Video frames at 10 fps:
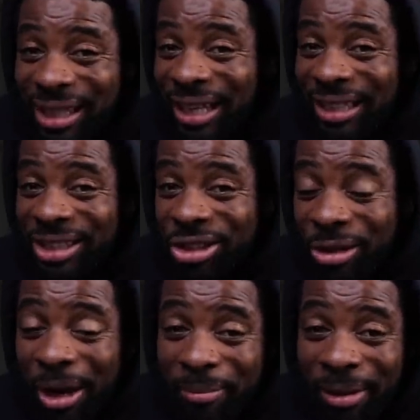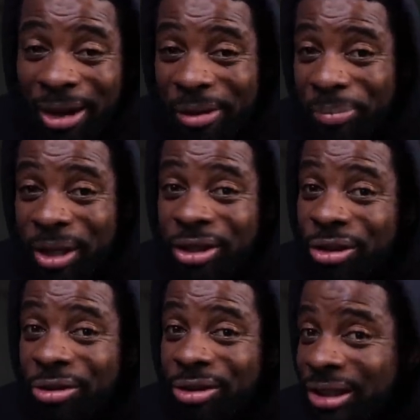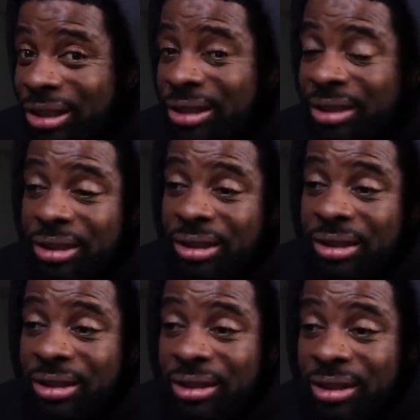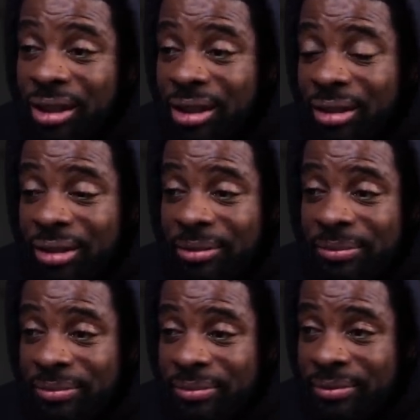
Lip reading: I guess, drop my opinion on this. Some